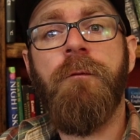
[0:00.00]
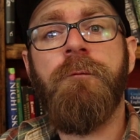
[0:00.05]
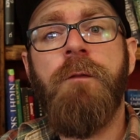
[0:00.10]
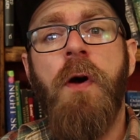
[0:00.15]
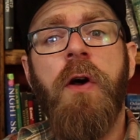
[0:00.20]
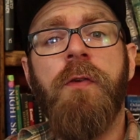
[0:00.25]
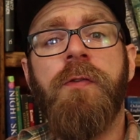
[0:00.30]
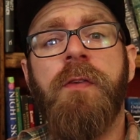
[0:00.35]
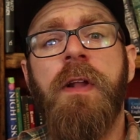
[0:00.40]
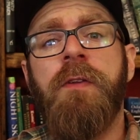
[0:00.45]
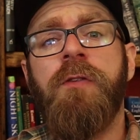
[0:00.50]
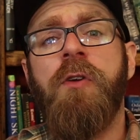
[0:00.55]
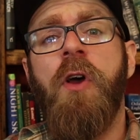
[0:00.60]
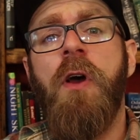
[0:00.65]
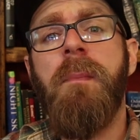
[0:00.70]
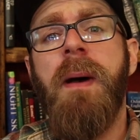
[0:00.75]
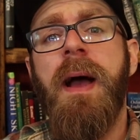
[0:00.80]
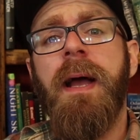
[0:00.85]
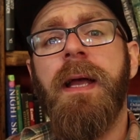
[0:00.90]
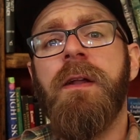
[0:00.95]
first, let's go
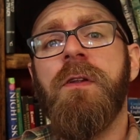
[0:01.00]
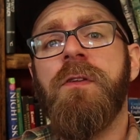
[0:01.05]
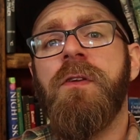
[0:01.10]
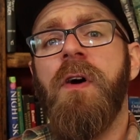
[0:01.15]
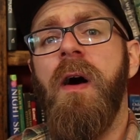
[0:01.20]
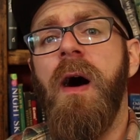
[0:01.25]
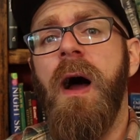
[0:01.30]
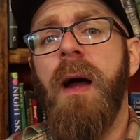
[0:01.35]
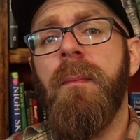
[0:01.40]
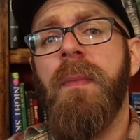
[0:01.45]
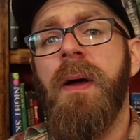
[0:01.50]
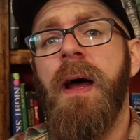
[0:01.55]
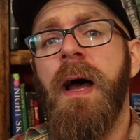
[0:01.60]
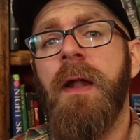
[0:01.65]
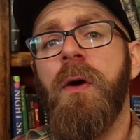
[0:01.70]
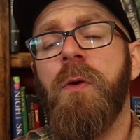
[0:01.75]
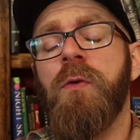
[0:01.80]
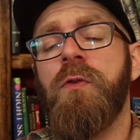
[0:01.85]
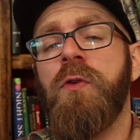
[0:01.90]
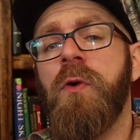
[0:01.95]
back in time
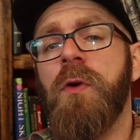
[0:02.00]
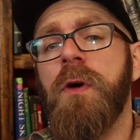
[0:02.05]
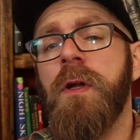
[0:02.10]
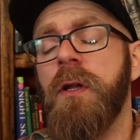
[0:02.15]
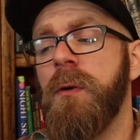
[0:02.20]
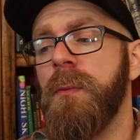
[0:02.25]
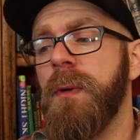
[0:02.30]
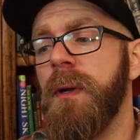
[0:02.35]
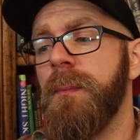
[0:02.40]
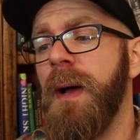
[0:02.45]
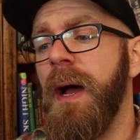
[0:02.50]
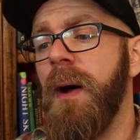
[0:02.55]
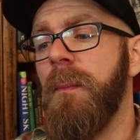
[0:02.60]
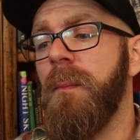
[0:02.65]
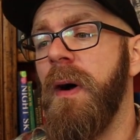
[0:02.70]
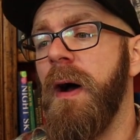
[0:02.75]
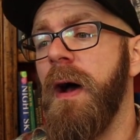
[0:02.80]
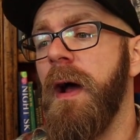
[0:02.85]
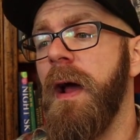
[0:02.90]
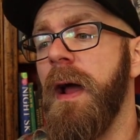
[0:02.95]
and I'll talk a little bit about
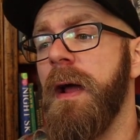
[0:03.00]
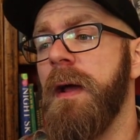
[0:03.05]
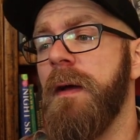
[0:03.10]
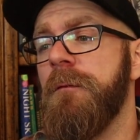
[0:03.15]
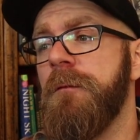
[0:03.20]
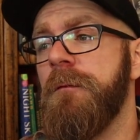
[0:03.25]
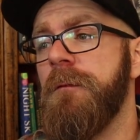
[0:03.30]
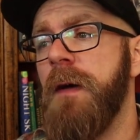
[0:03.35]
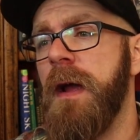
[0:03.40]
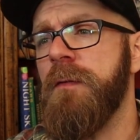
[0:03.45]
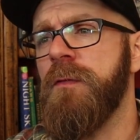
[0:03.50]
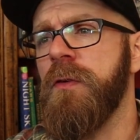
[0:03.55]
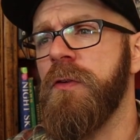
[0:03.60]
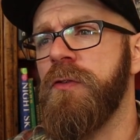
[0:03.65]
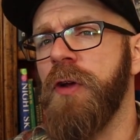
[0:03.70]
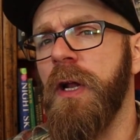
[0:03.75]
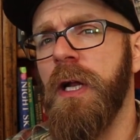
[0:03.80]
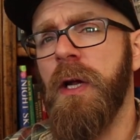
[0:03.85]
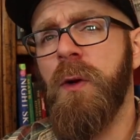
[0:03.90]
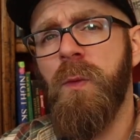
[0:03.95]
my favorite
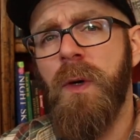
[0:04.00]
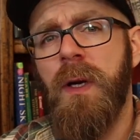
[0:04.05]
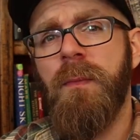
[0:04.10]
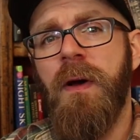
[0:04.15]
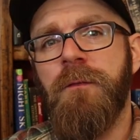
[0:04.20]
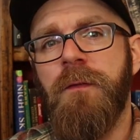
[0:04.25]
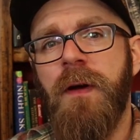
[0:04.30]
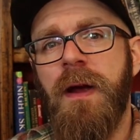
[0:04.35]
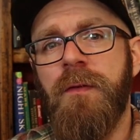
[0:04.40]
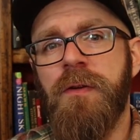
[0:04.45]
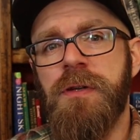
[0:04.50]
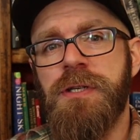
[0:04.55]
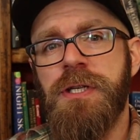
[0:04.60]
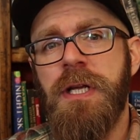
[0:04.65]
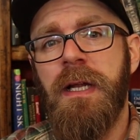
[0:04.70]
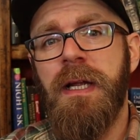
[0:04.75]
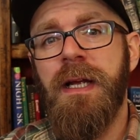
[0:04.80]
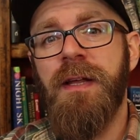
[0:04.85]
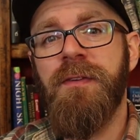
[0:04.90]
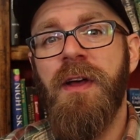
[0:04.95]
chili, or one of my favorite
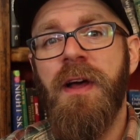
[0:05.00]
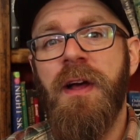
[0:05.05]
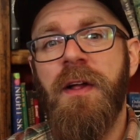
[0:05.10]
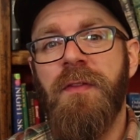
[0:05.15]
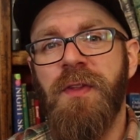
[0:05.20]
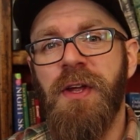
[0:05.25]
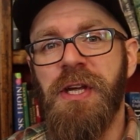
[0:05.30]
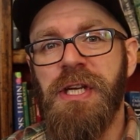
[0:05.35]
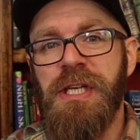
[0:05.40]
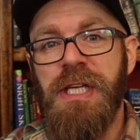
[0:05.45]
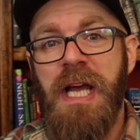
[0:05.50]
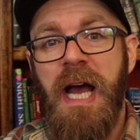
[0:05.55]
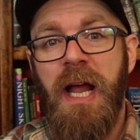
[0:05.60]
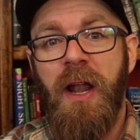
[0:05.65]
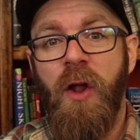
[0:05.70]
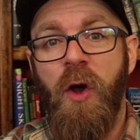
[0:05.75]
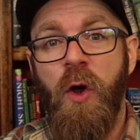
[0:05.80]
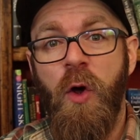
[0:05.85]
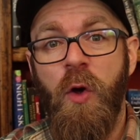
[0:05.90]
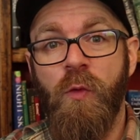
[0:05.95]
chilies, the
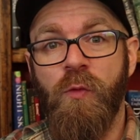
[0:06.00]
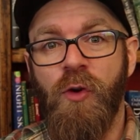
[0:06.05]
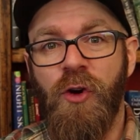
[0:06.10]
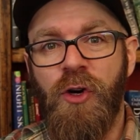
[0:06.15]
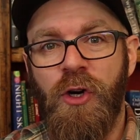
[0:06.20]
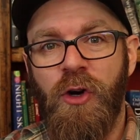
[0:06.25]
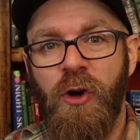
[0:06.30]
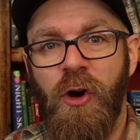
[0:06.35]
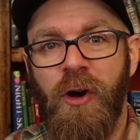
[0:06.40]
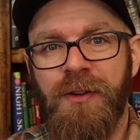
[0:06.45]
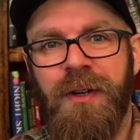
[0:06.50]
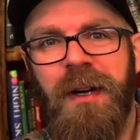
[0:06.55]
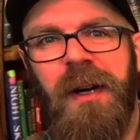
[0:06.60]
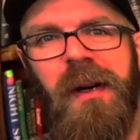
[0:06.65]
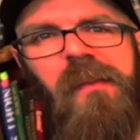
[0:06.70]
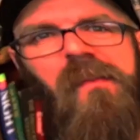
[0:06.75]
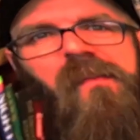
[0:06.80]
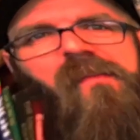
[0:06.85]
yellow ricotta.